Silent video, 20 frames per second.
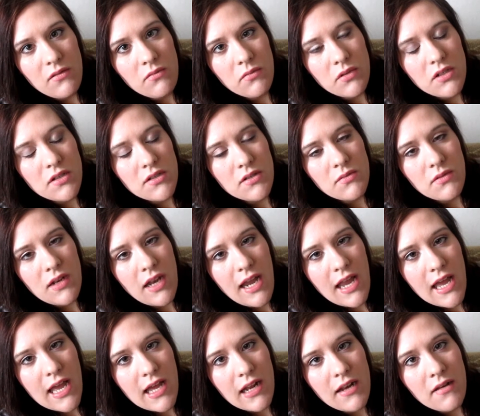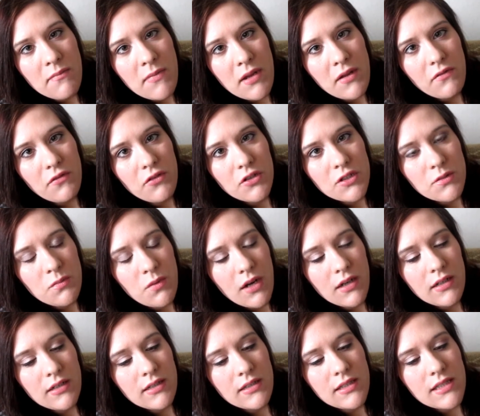which is what I had in my first
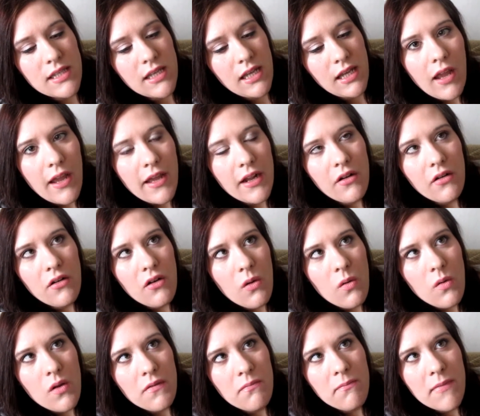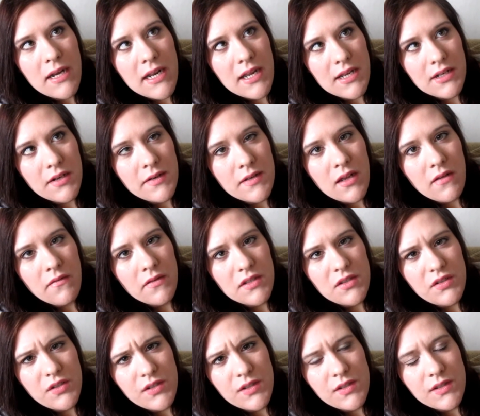pregnancy. I don't know if my doctor's office
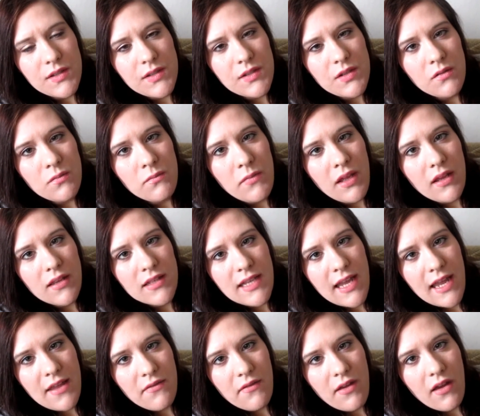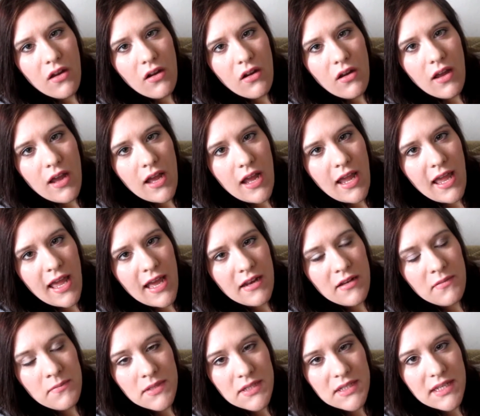just assumed because I've I had
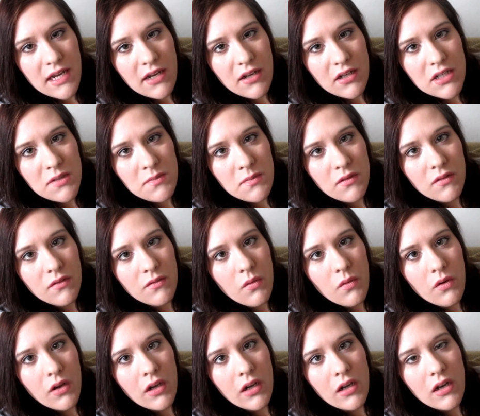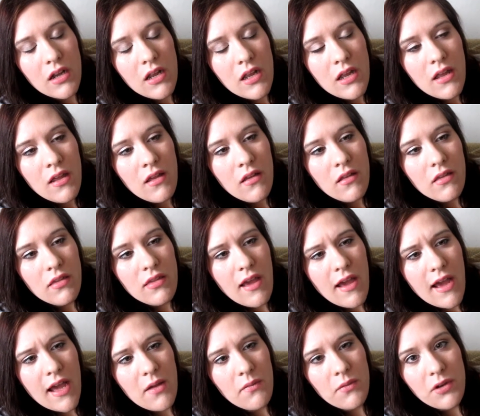a miscarriage before that
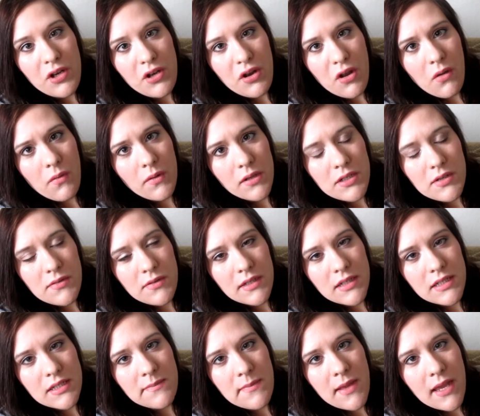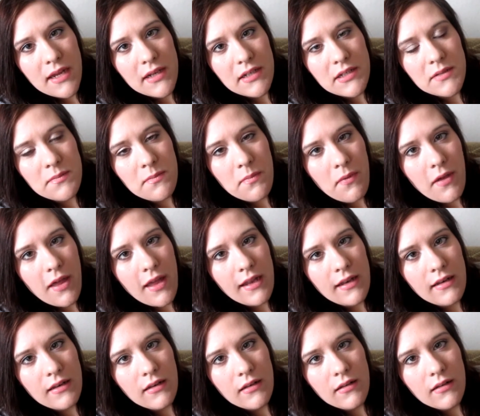I would know what to expect, but